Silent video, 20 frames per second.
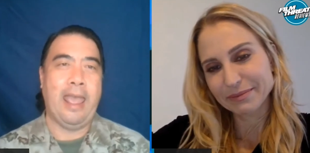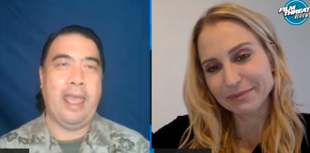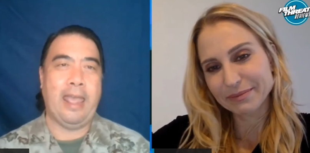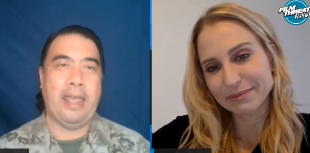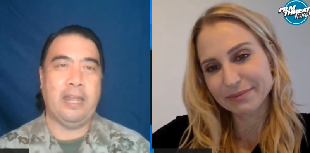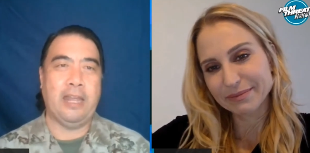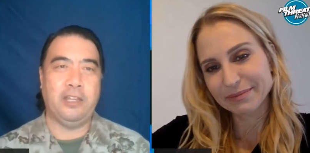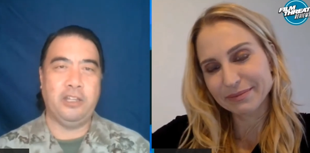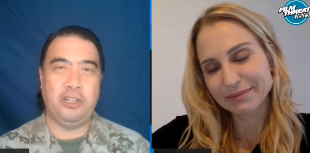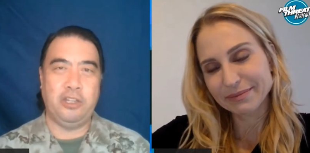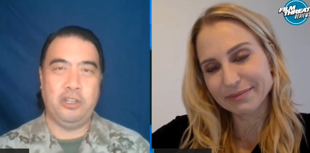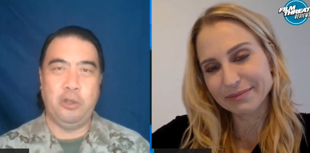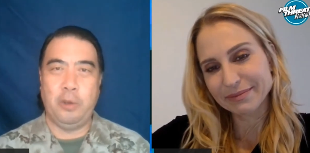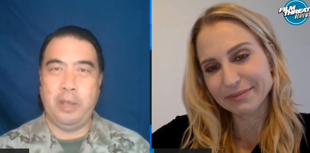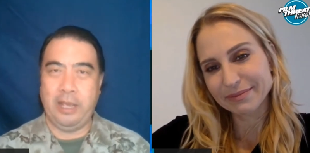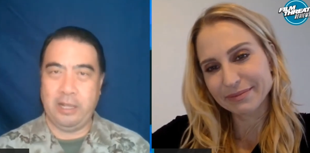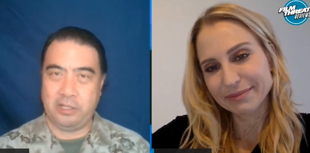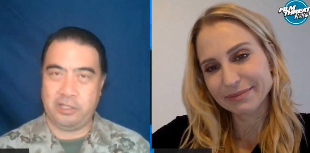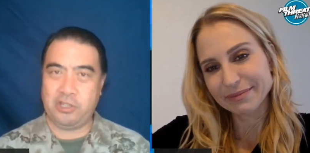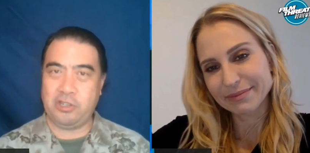Speaker 1: and you
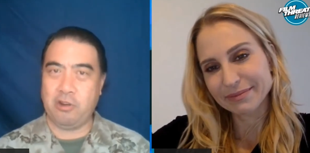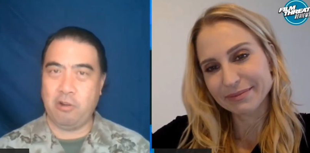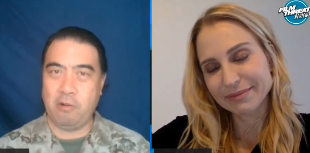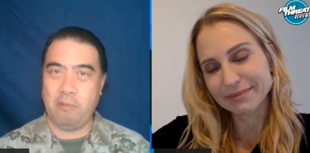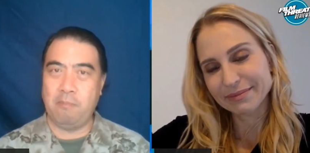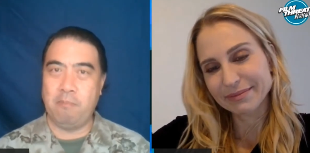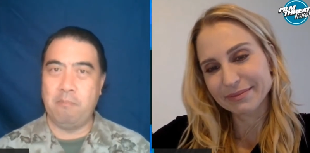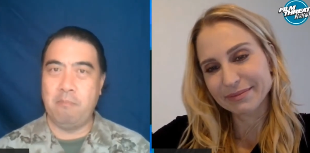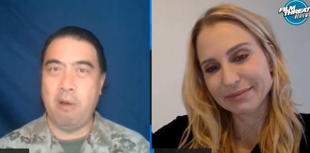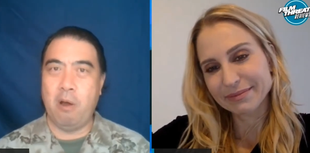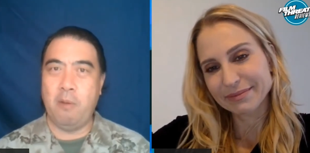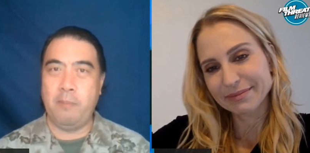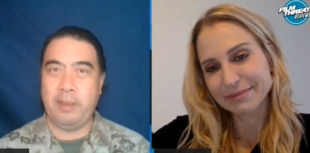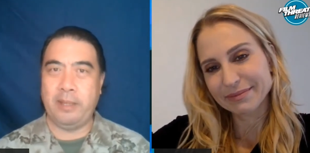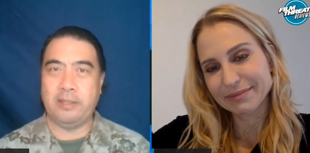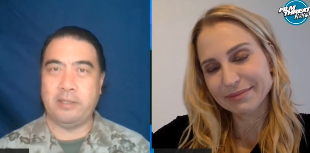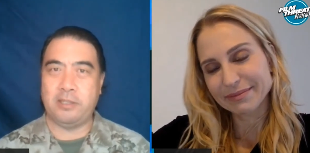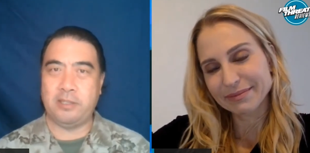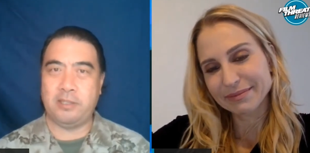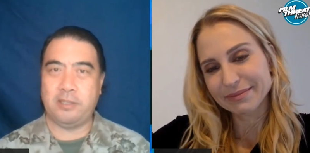hit certain
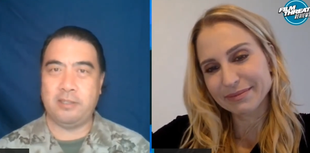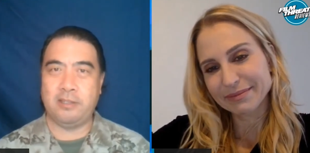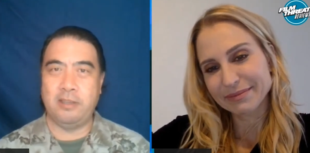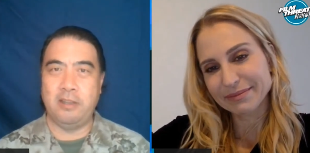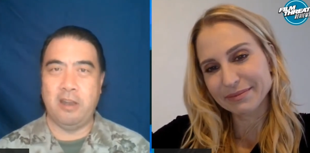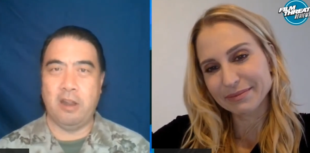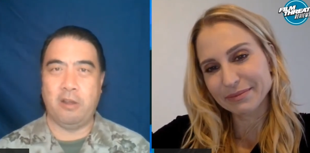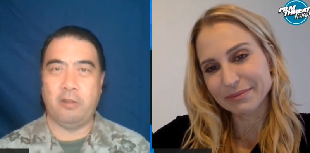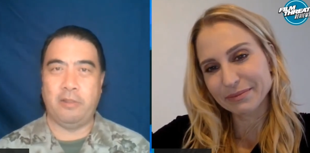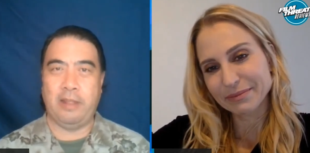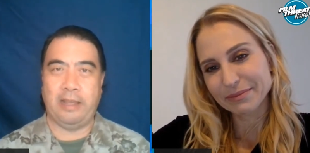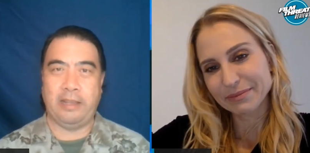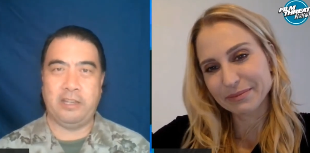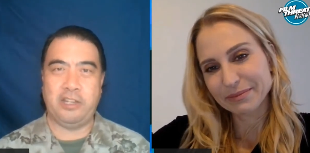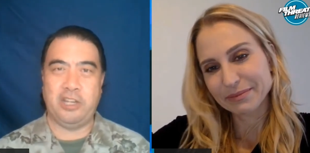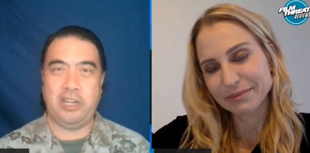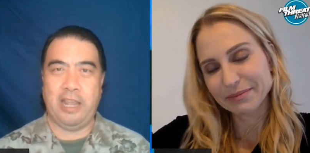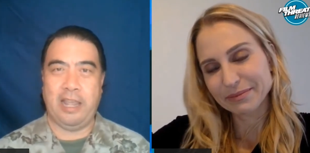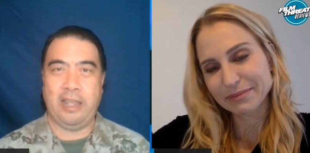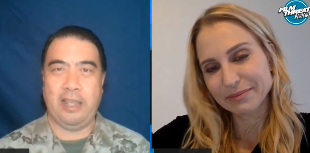moments you know like
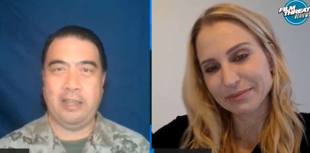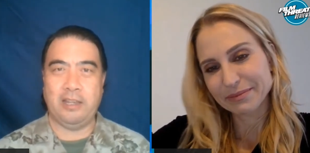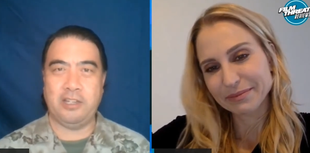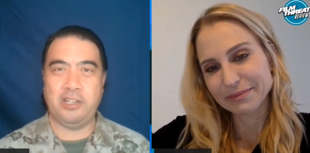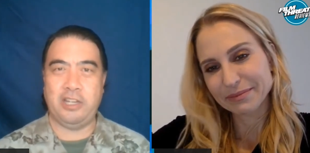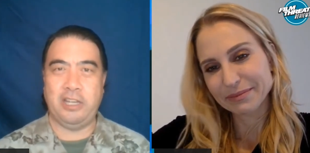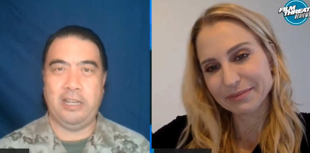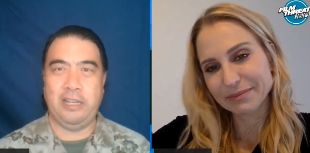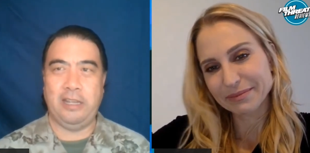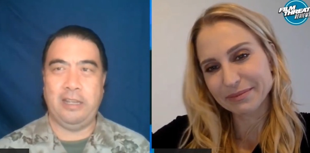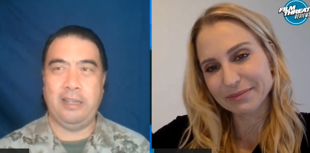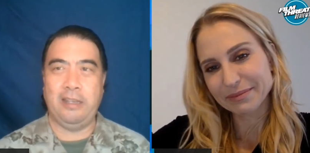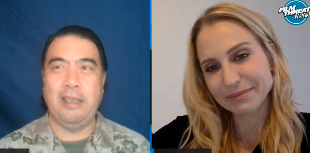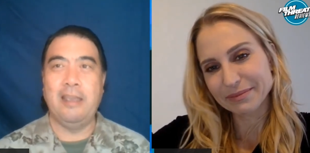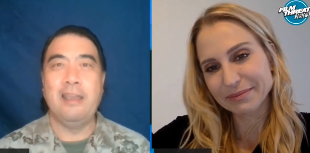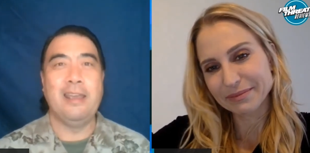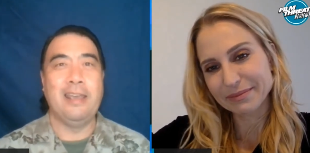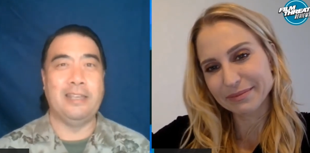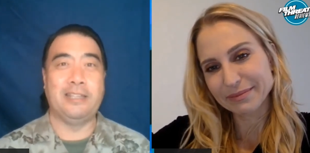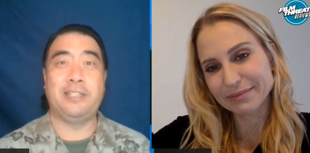she she
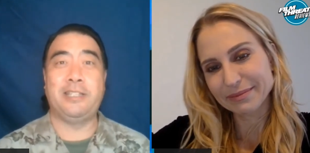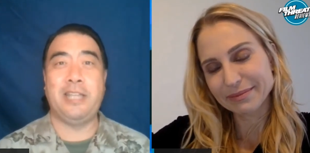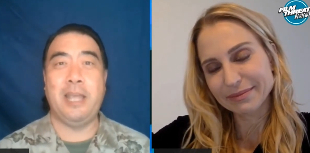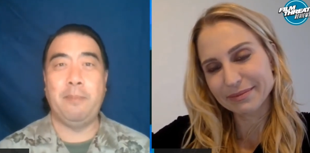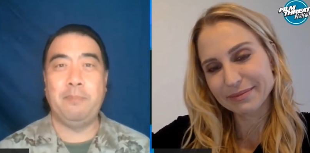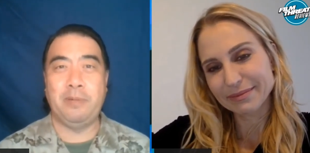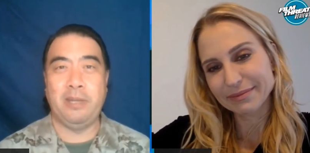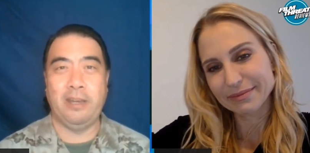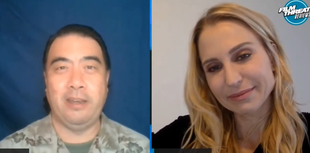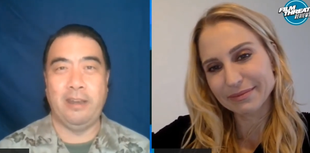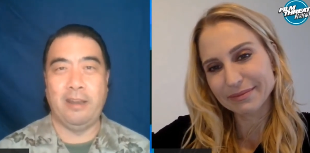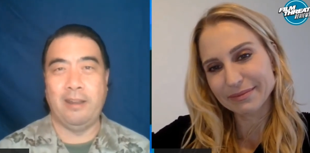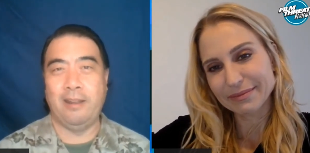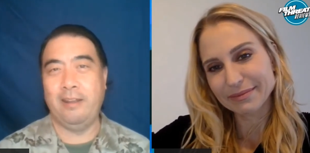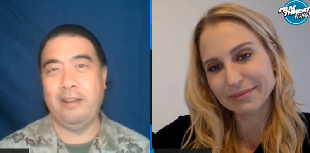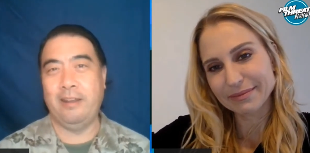is tempted